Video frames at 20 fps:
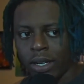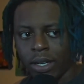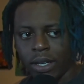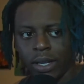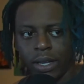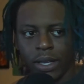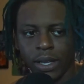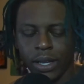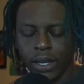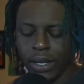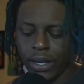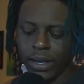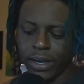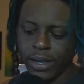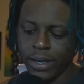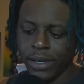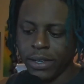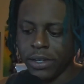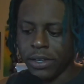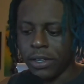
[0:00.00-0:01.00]
Hey,
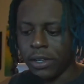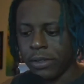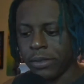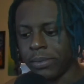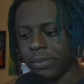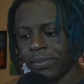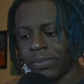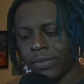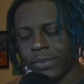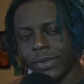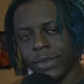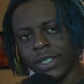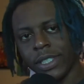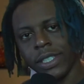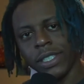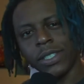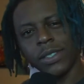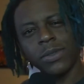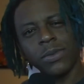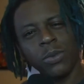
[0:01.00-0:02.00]
y'all.
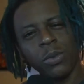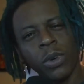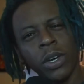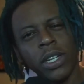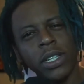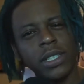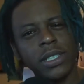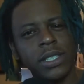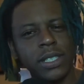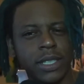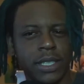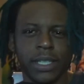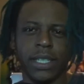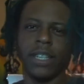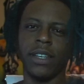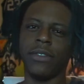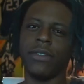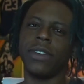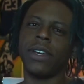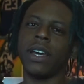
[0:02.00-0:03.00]
Just wanted to
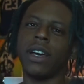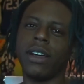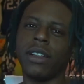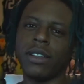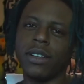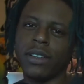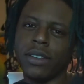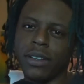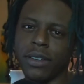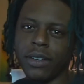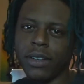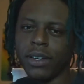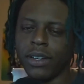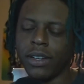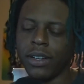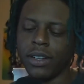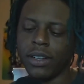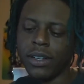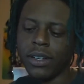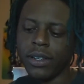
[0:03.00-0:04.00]
give y'all
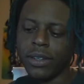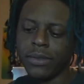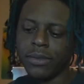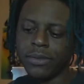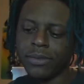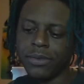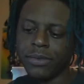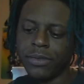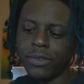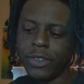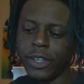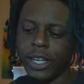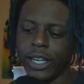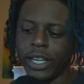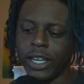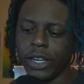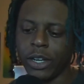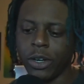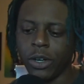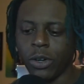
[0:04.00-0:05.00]
a
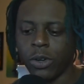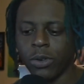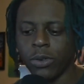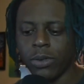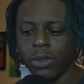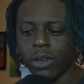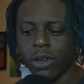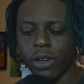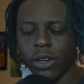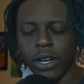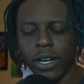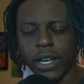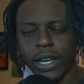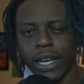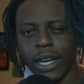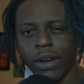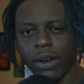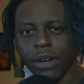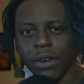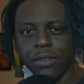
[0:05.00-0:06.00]
video on
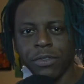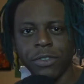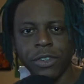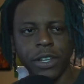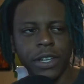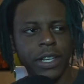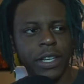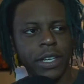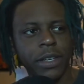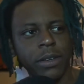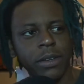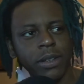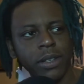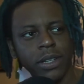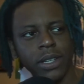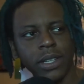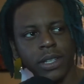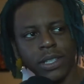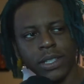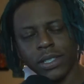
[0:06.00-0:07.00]
how I'm feeling
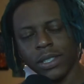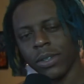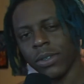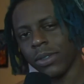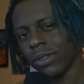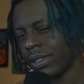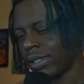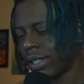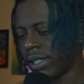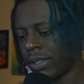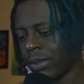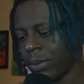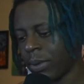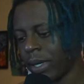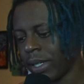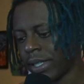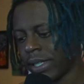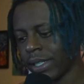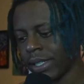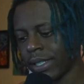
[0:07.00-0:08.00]
in this whole
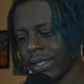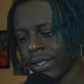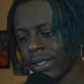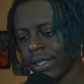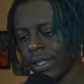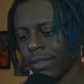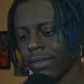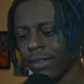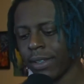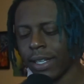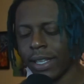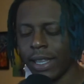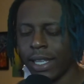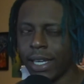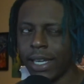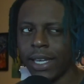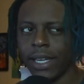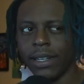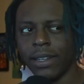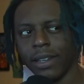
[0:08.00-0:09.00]
situation and stuff like
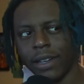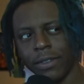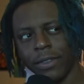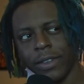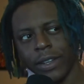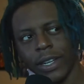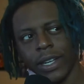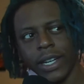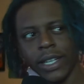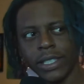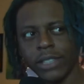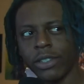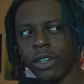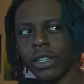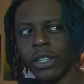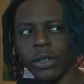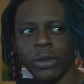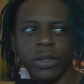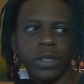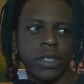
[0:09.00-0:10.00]
that. I figured I'd
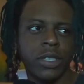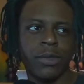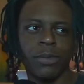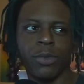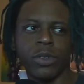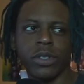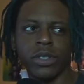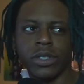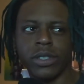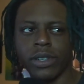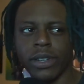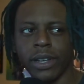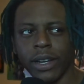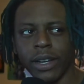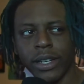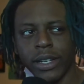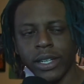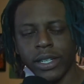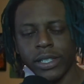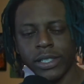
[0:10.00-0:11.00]
start doing this more so y'all
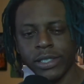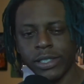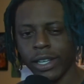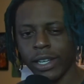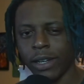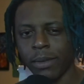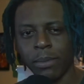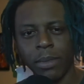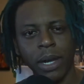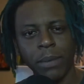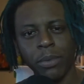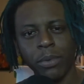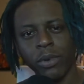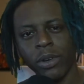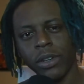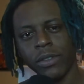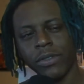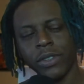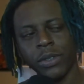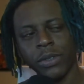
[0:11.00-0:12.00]
can understand my point
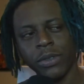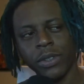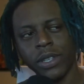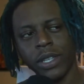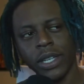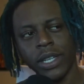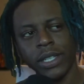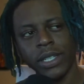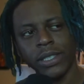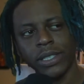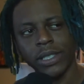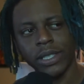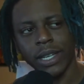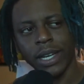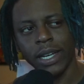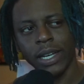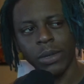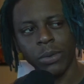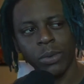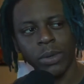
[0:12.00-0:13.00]
of view of things and
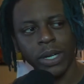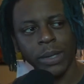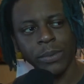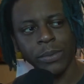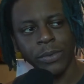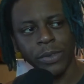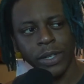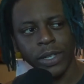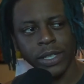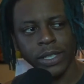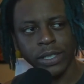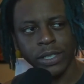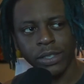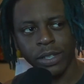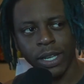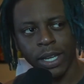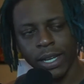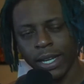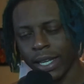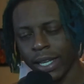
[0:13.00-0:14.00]
kind of where I'm feeling so
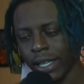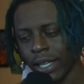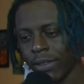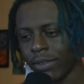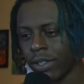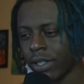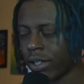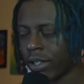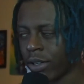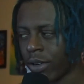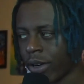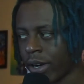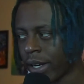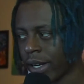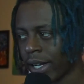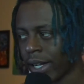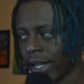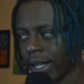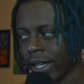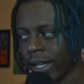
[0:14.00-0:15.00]
y'all not left in the dark,
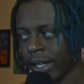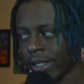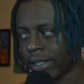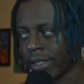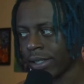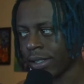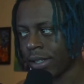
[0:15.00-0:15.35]
I guess.